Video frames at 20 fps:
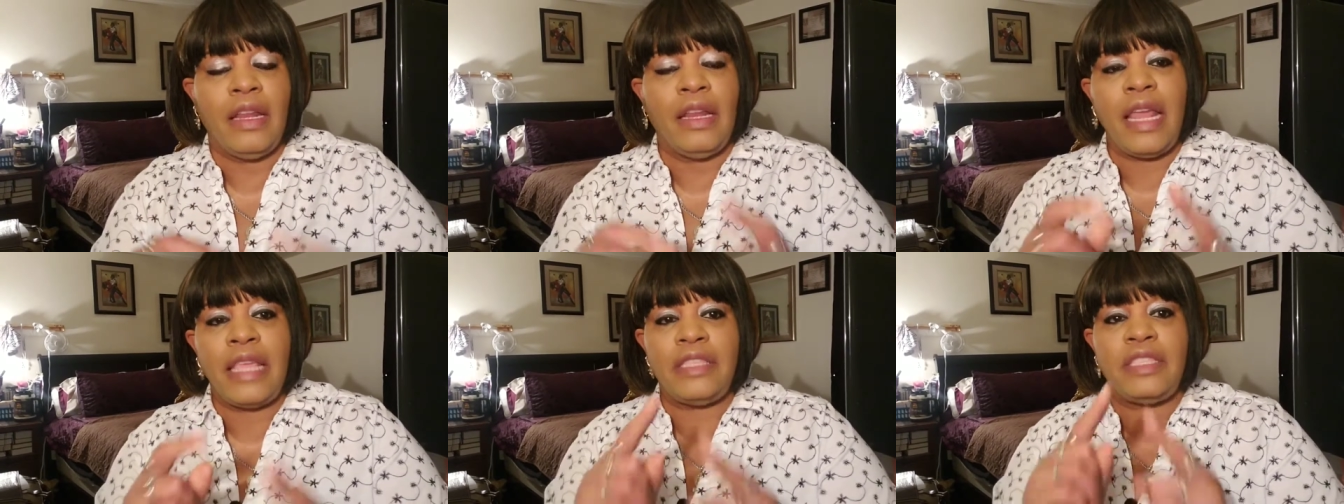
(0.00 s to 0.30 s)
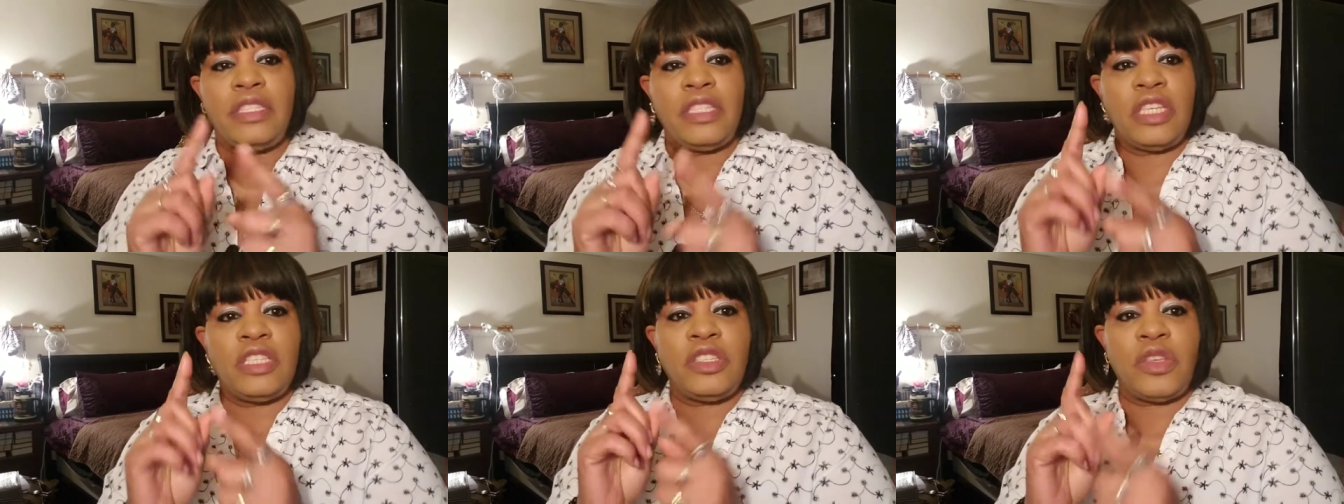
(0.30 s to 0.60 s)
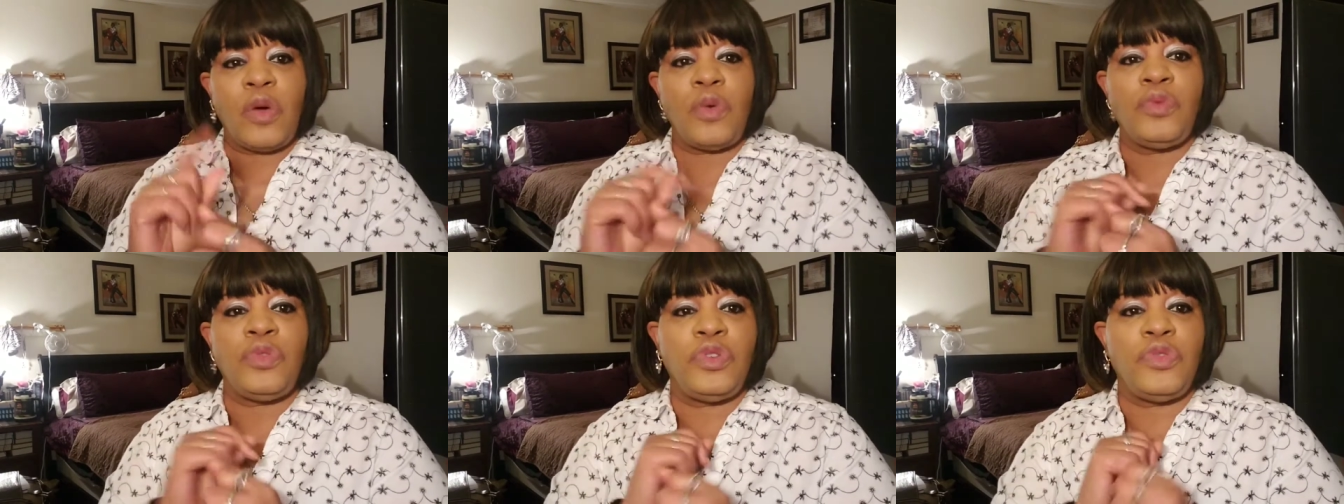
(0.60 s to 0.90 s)
let's
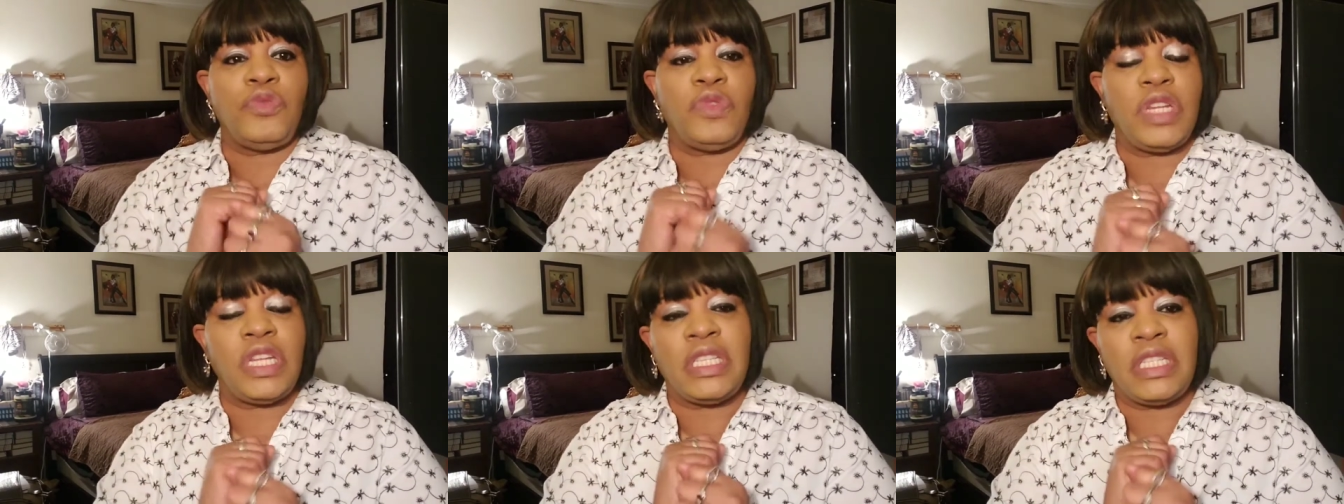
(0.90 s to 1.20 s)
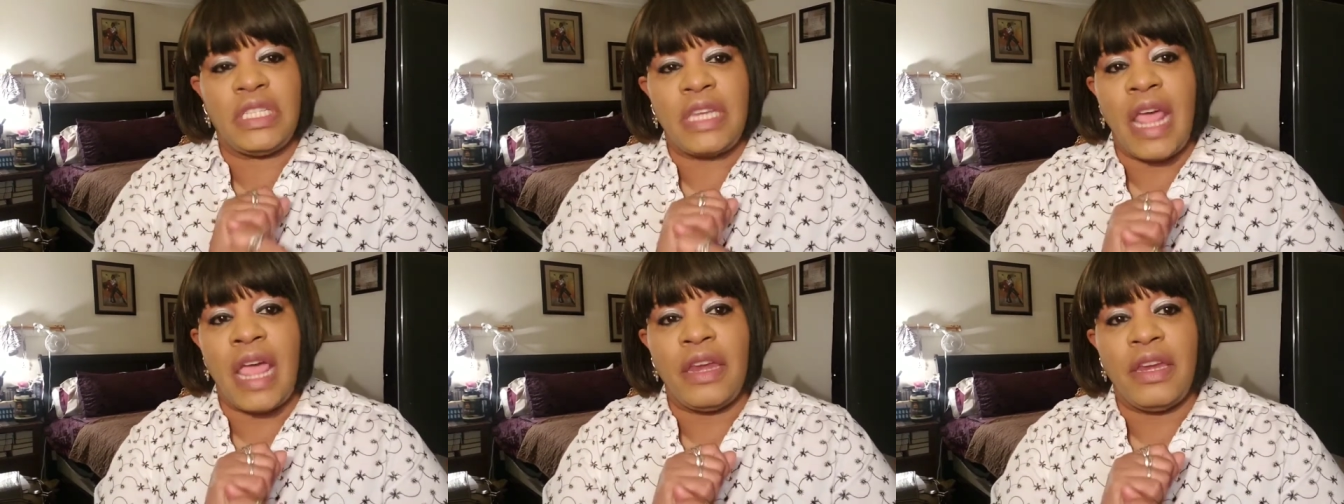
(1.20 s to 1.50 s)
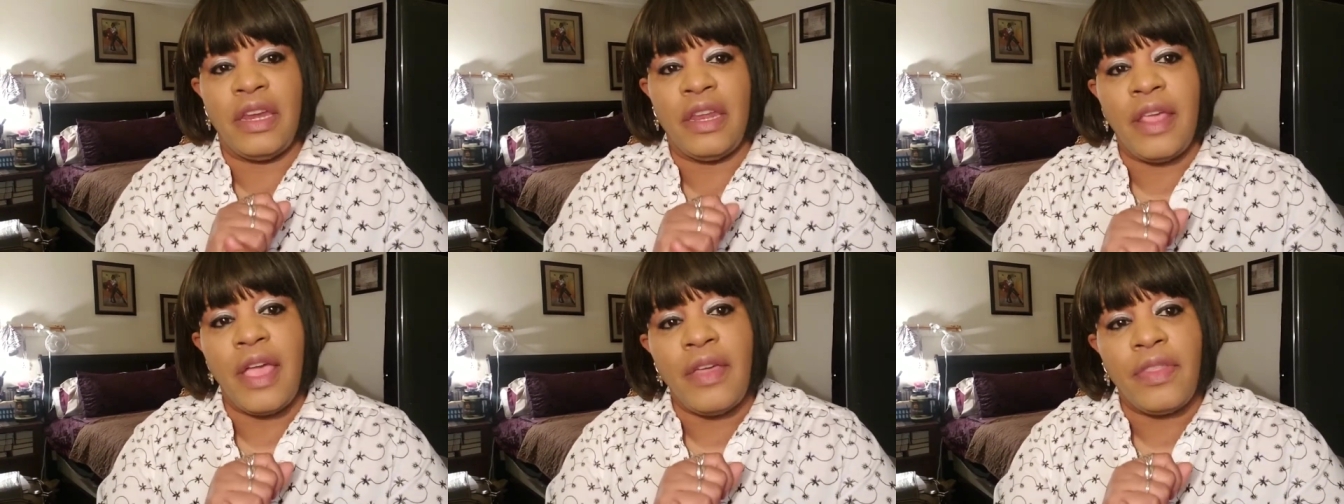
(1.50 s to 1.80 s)
just go do this,
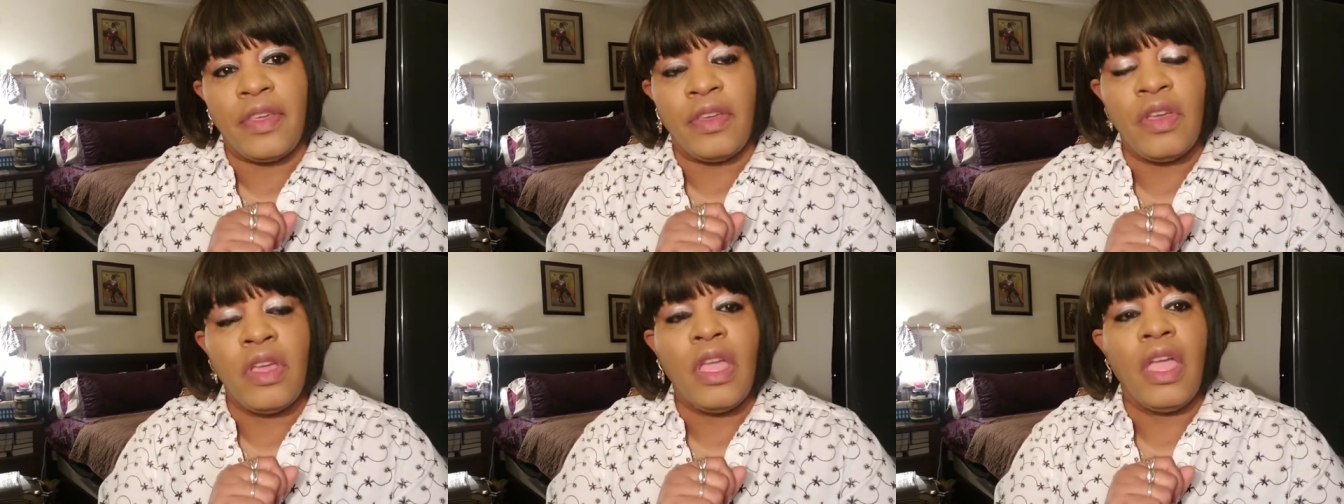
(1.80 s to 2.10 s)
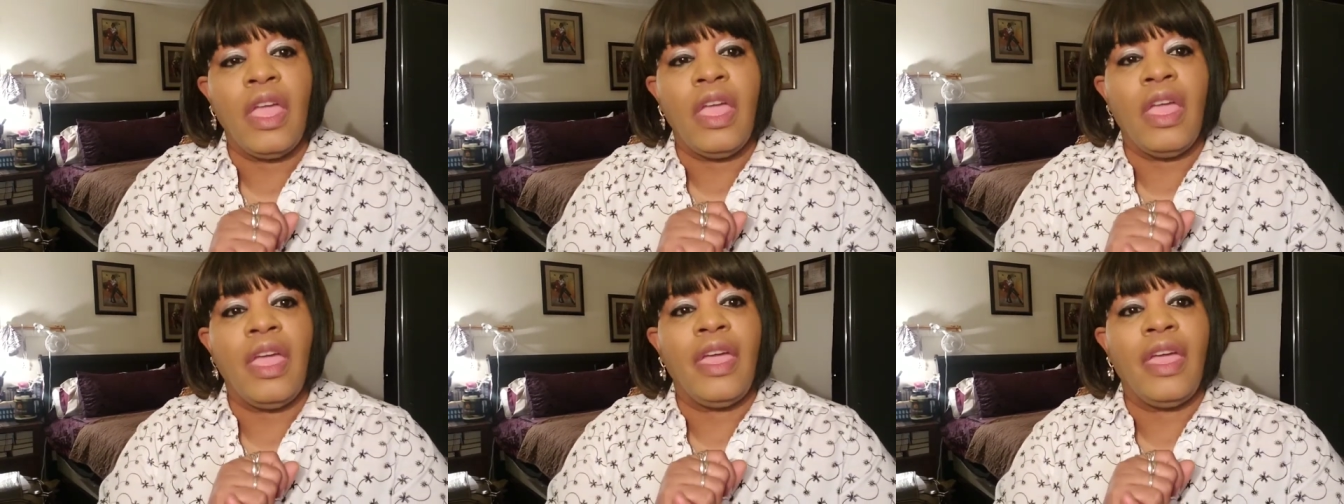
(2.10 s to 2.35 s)
that, and the other,